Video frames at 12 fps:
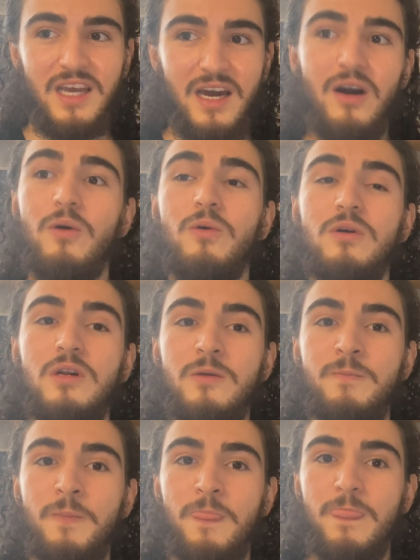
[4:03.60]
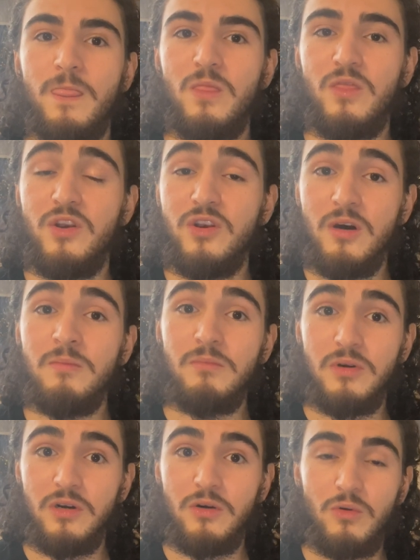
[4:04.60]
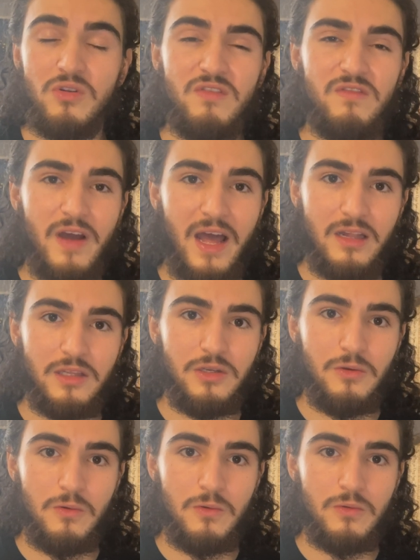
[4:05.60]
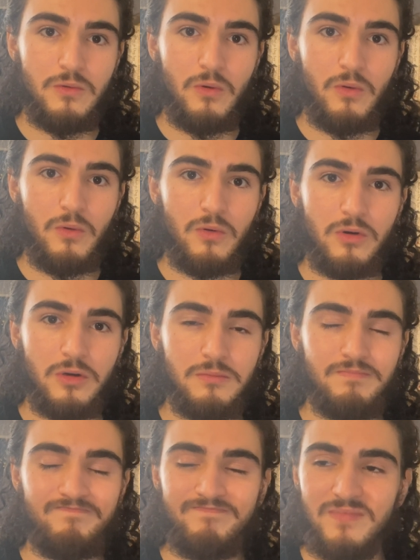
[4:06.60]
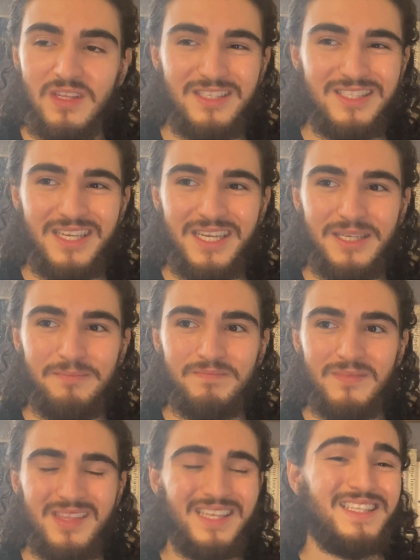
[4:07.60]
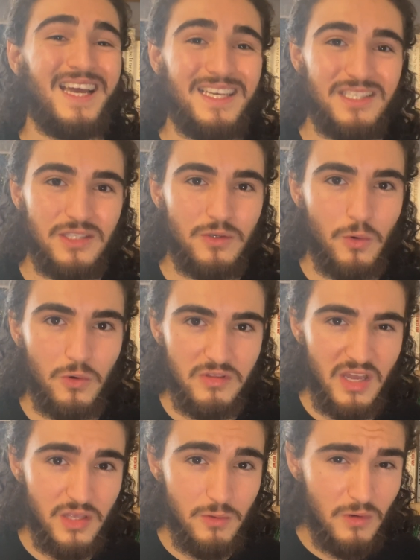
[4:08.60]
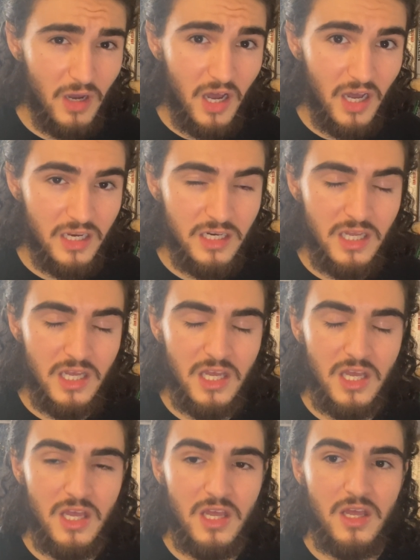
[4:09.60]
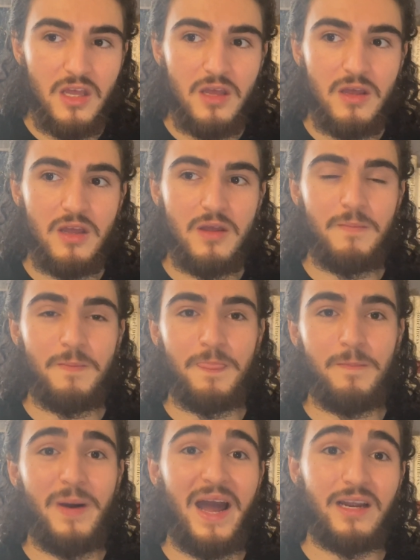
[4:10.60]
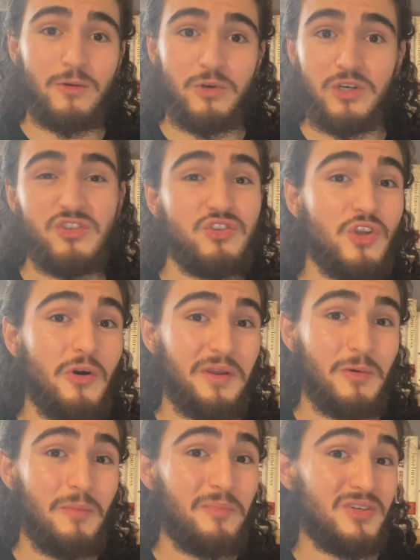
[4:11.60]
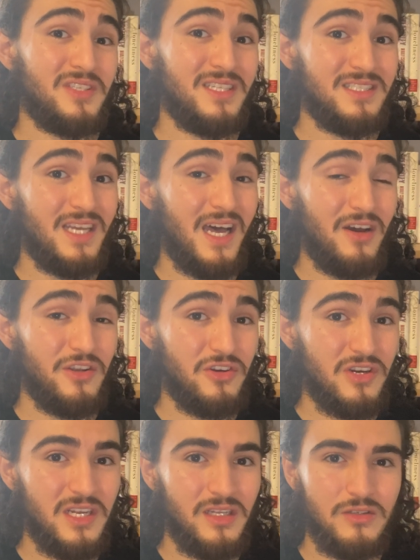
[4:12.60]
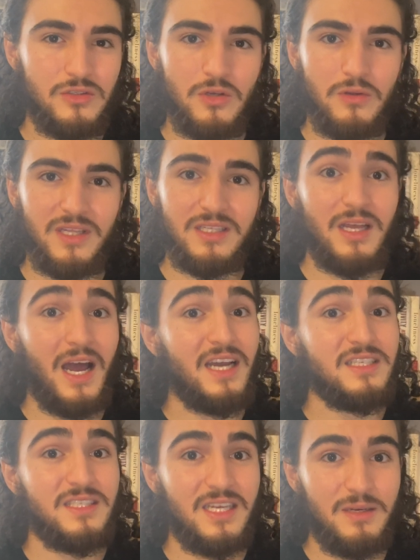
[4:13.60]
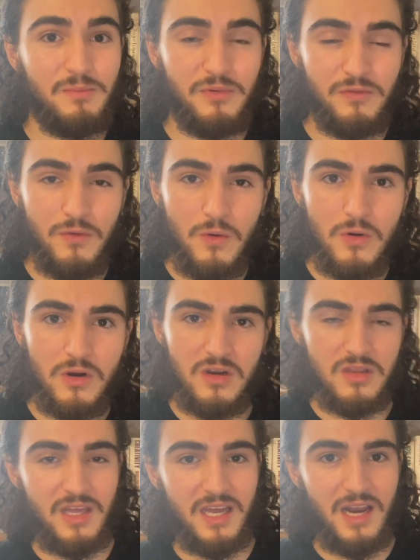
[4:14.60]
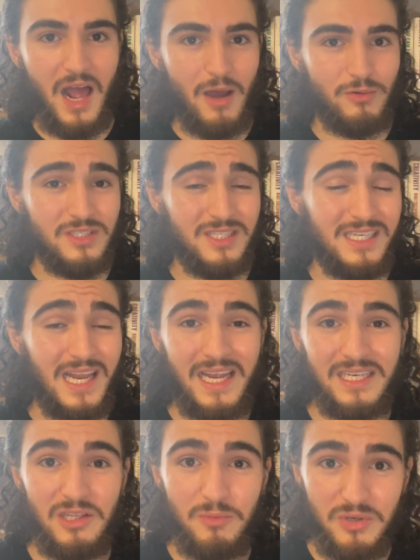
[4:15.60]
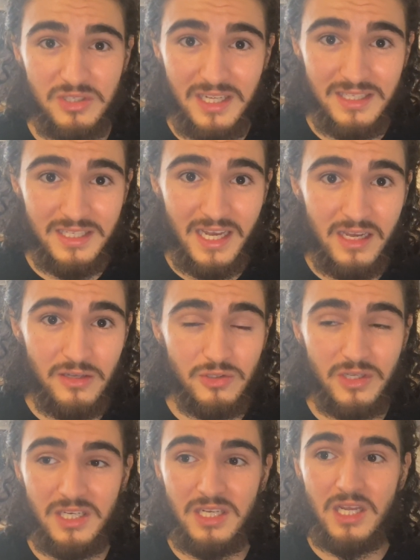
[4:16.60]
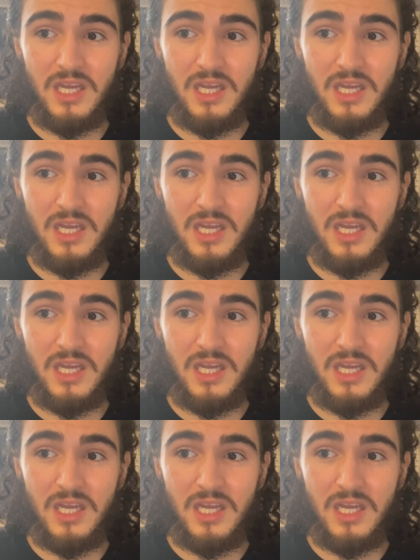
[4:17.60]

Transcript: out the number or the value, or let's say the test score that you got backwards, knowing what percentile you're in. So I said before that I was in the 90th percentile, so I did